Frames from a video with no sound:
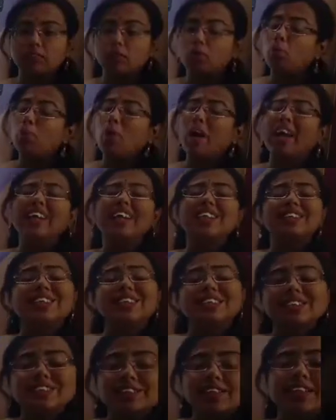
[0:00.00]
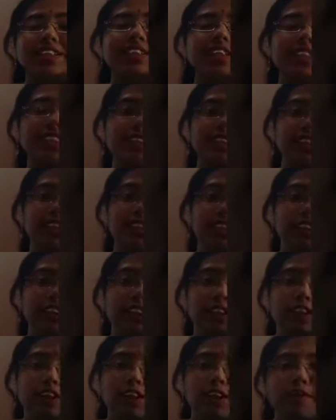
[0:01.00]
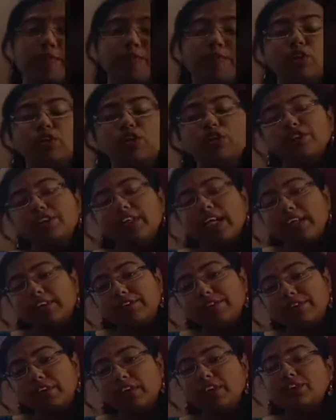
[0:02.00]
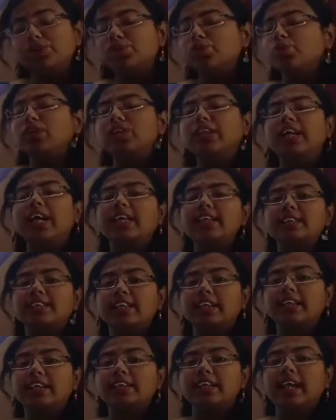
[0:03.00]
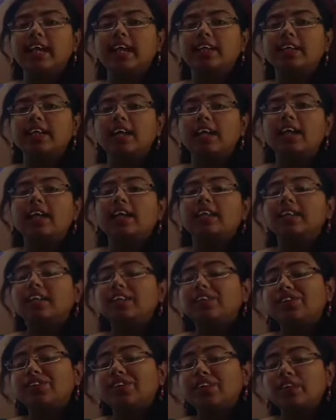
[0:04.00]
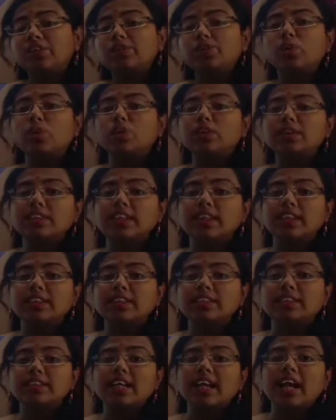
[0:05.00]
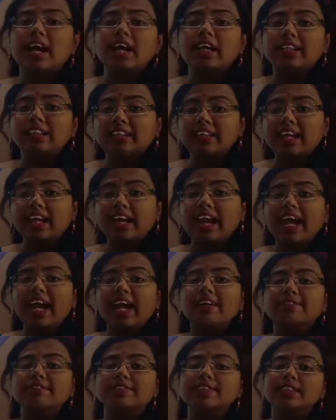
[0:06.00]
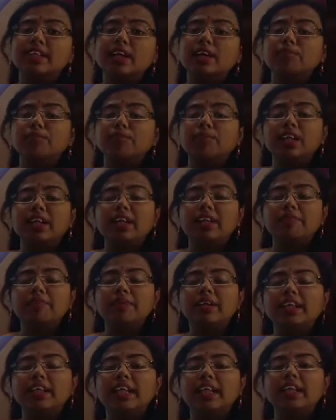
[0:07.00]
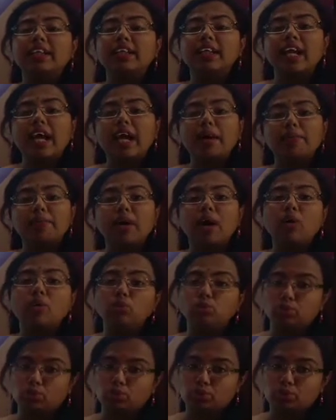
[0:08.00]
why it is necessary? Because at first only I said that resources, they have some limited amount.